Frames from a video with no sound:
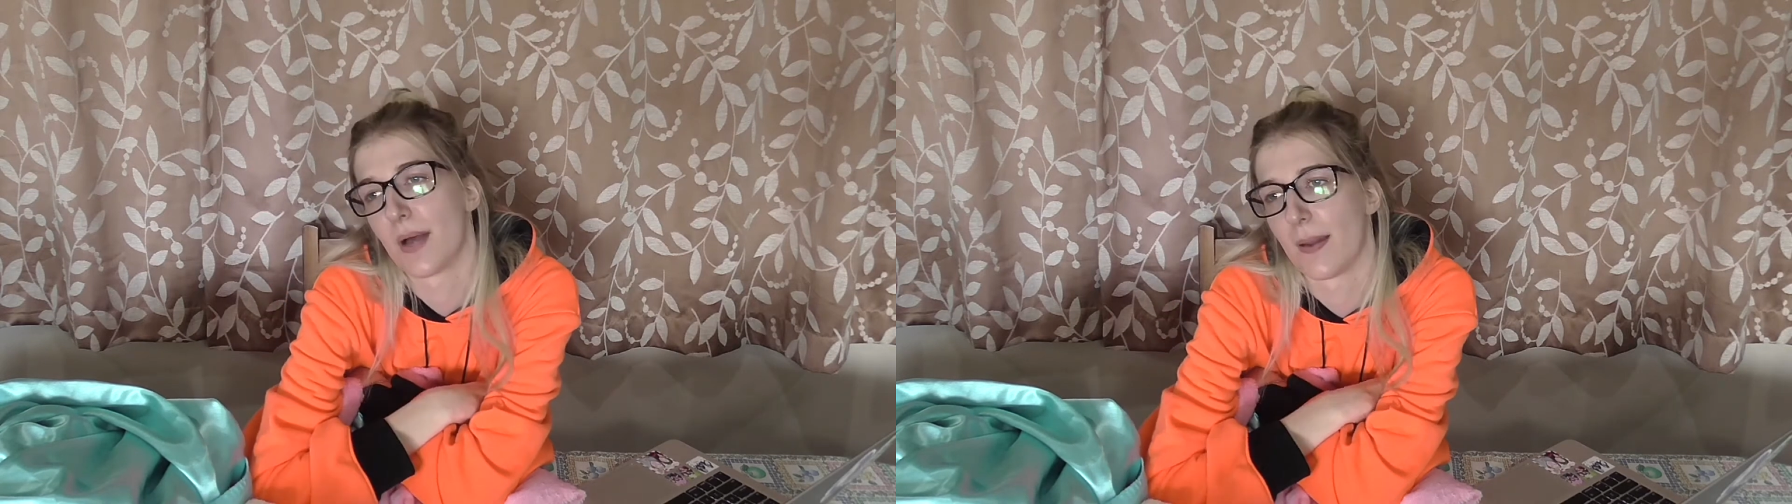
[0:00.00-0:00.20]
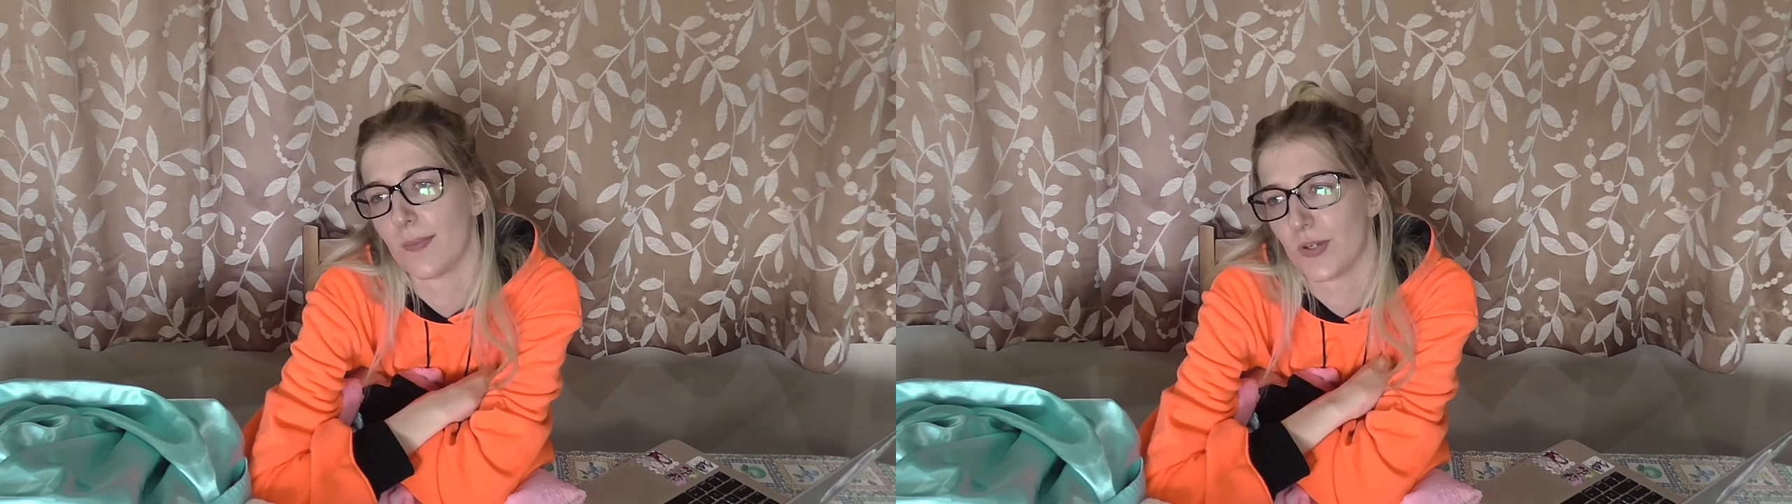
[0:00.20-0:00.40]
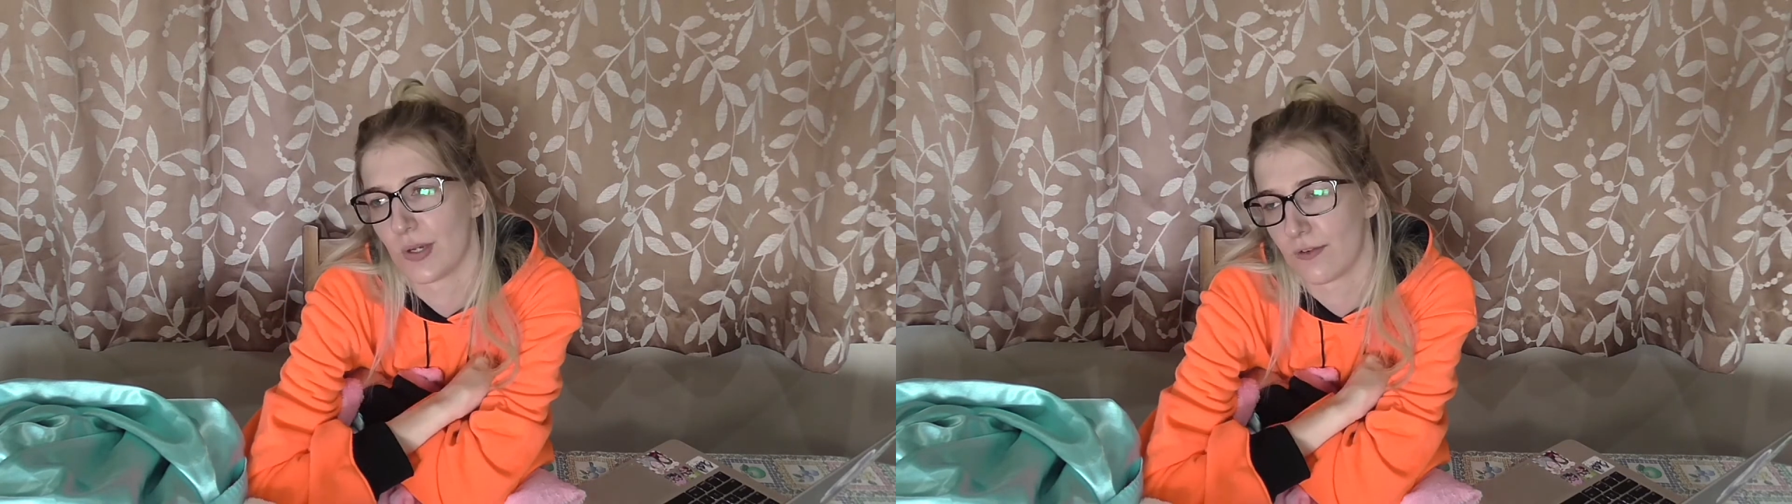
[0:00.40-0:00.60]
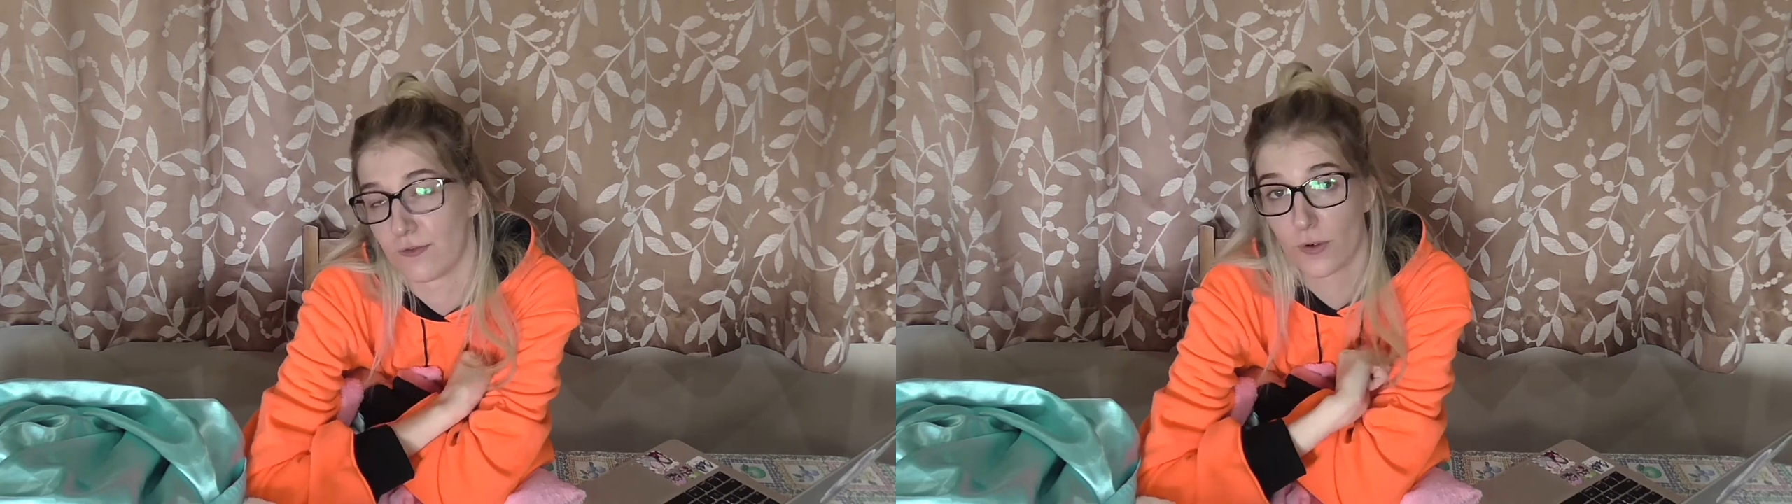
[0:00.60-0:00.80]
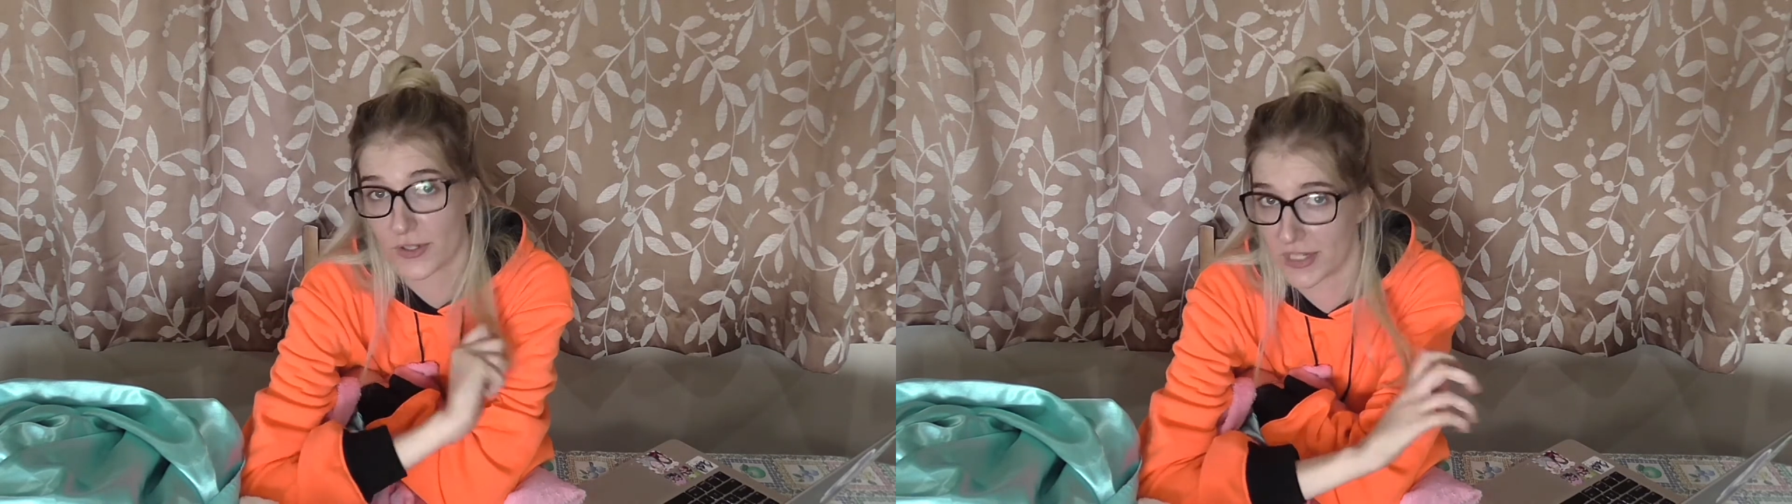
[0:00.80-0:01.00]
I'm doing
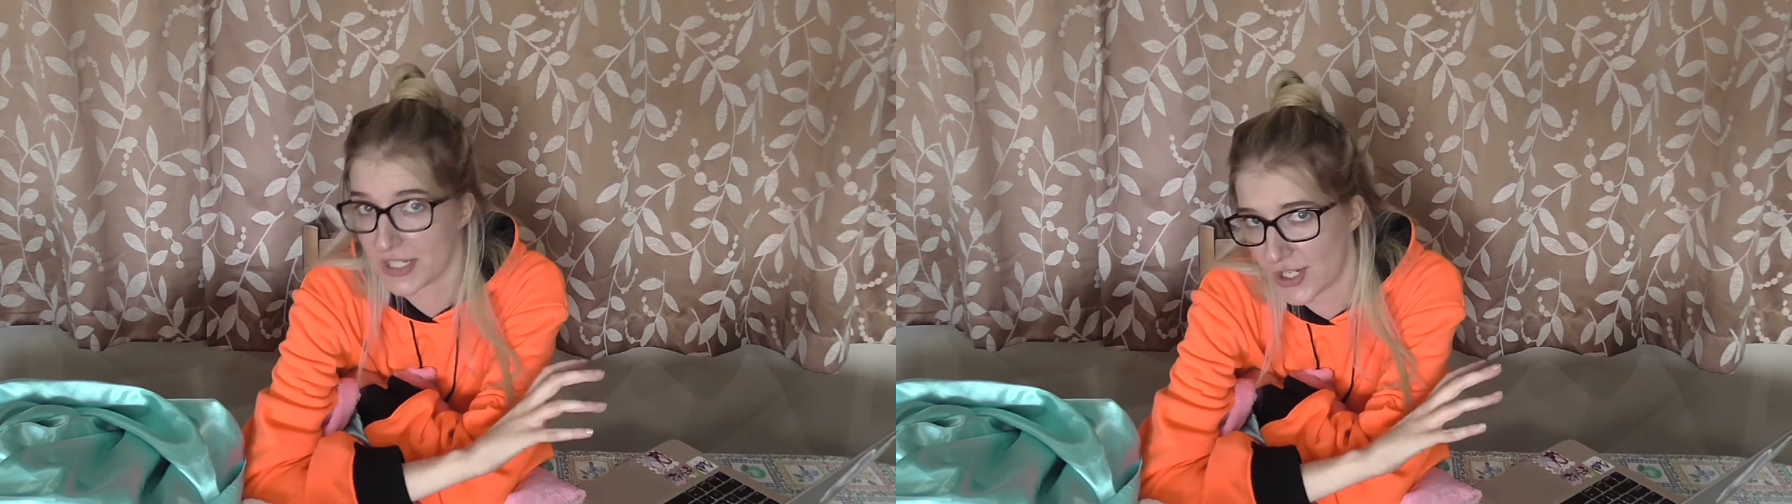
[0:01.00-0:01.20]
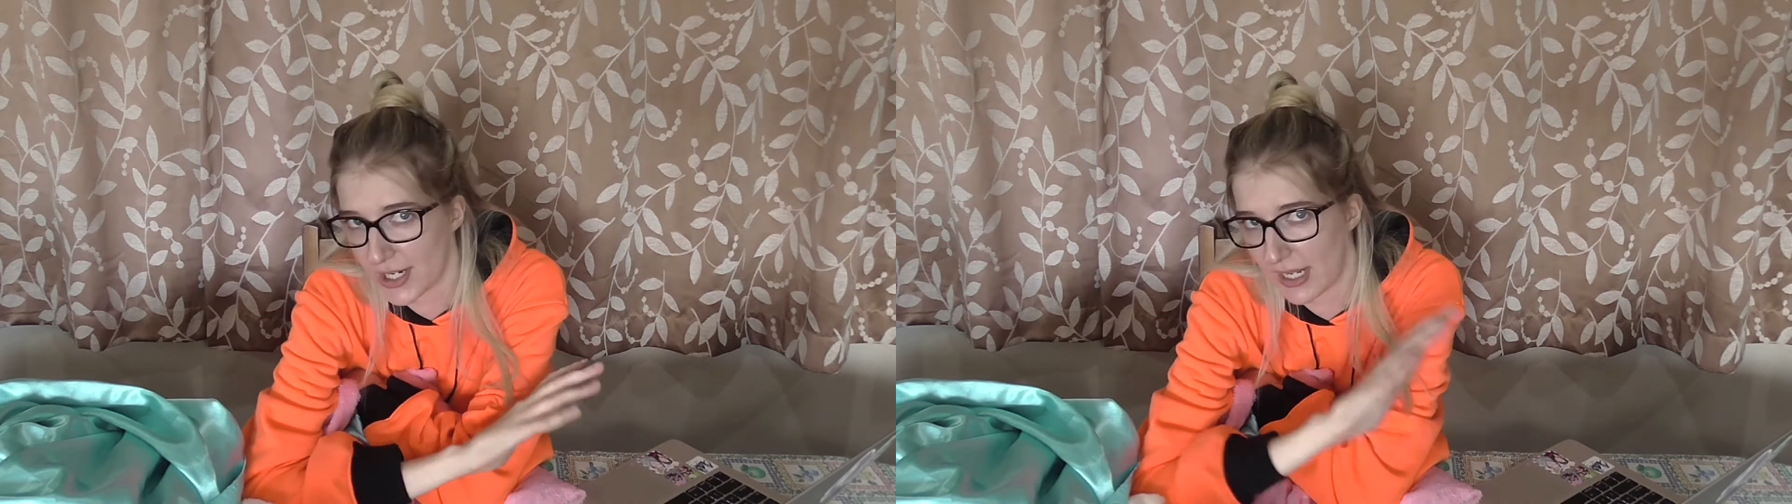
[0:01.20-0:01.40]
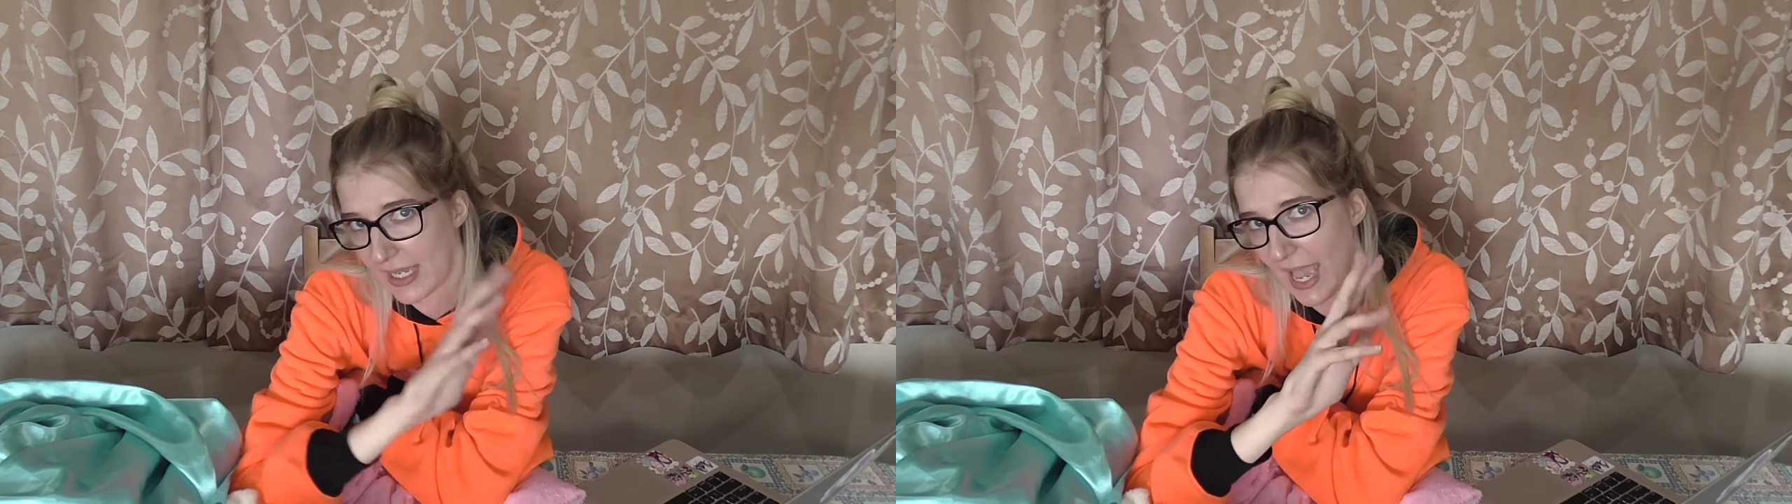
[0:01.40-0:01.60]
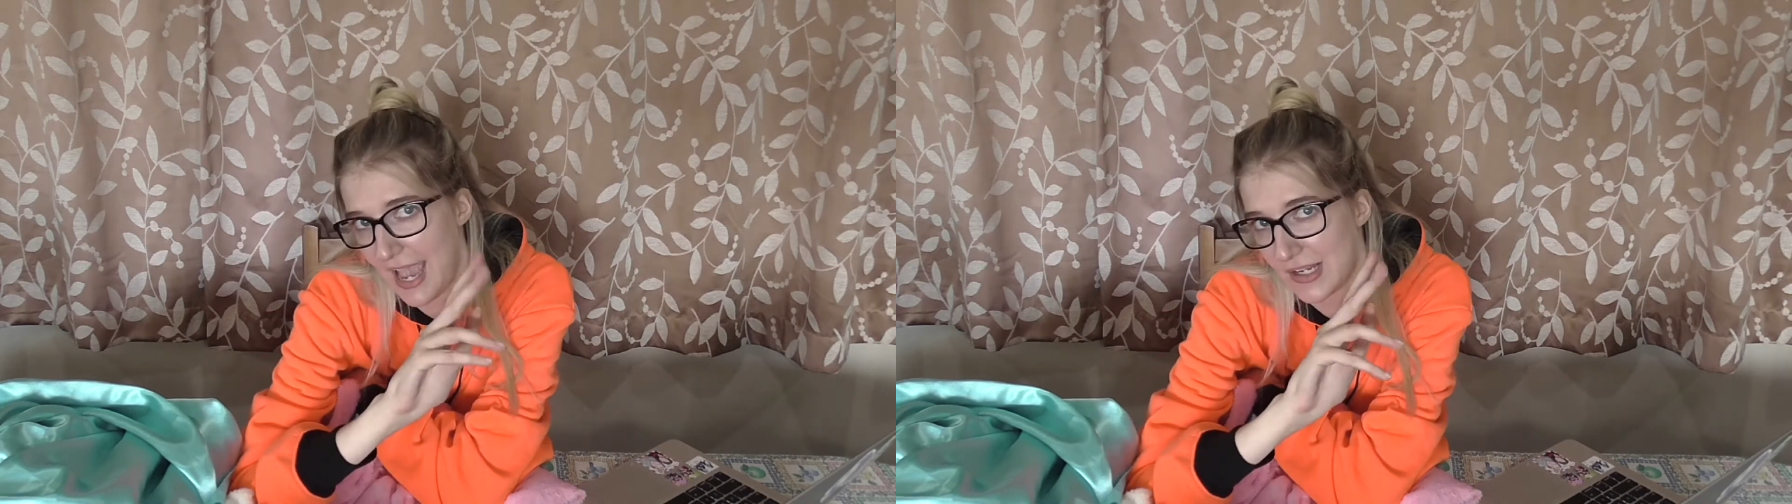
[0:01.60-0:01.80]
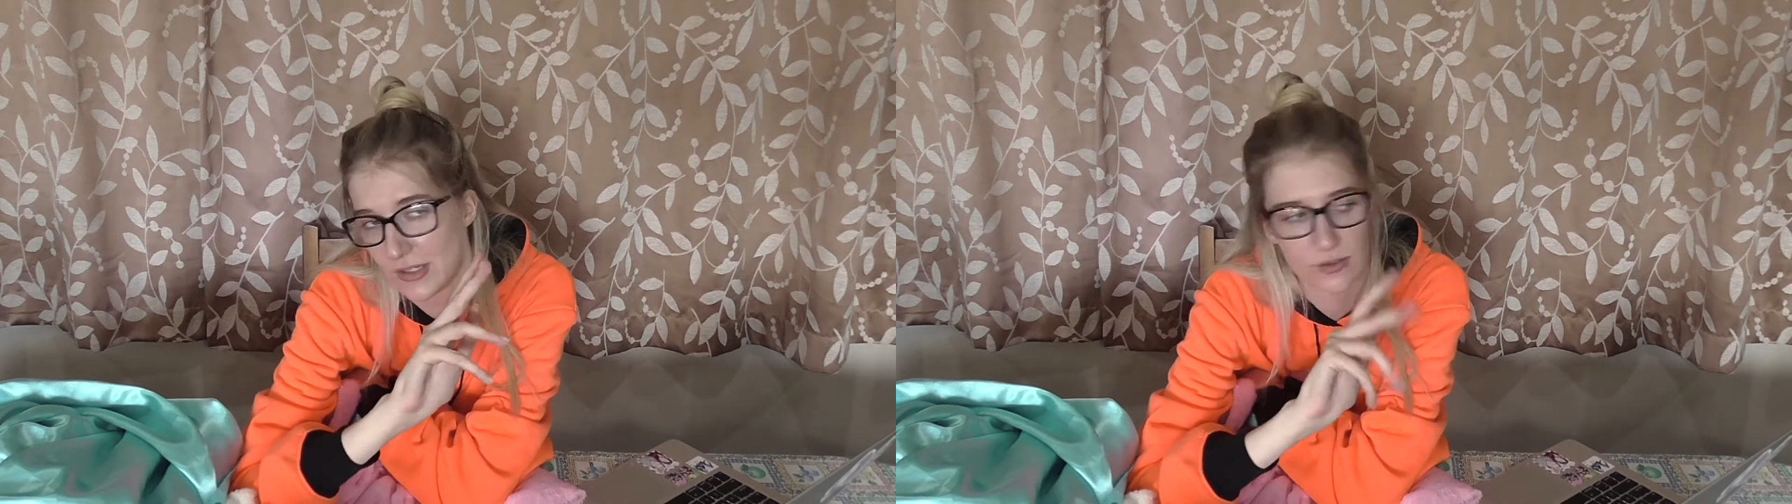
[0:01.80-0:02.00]
four traditionally
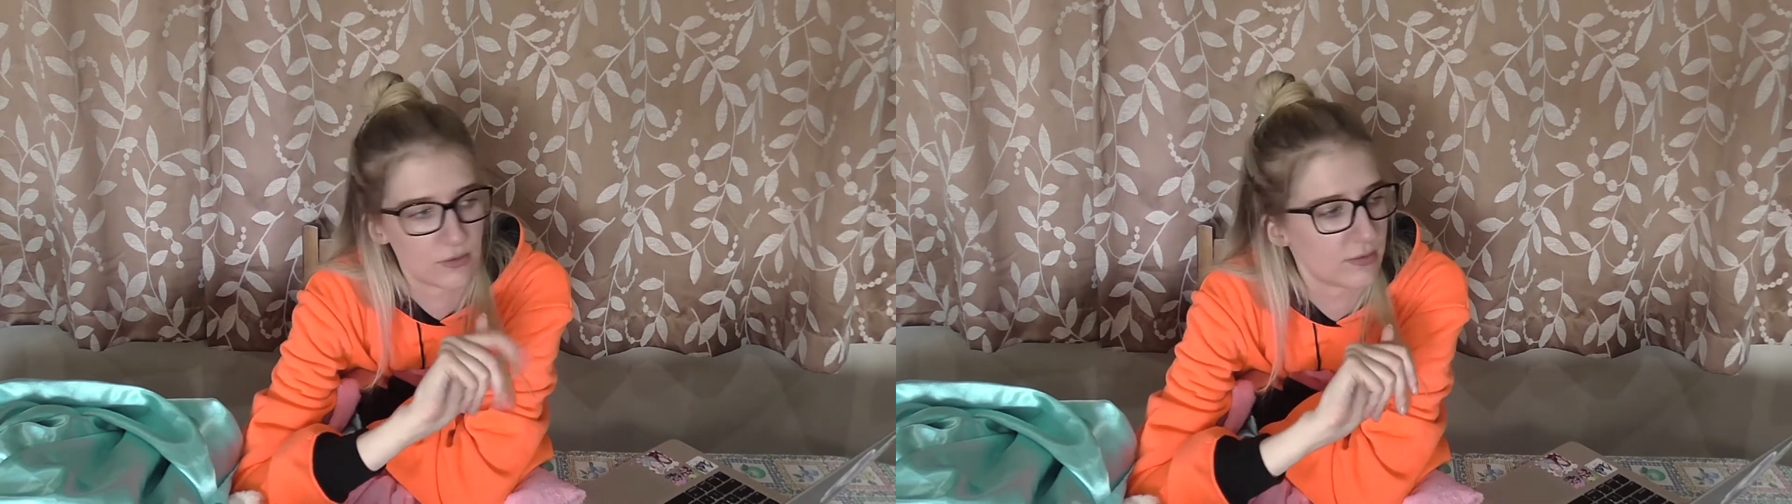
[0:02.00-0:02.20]
and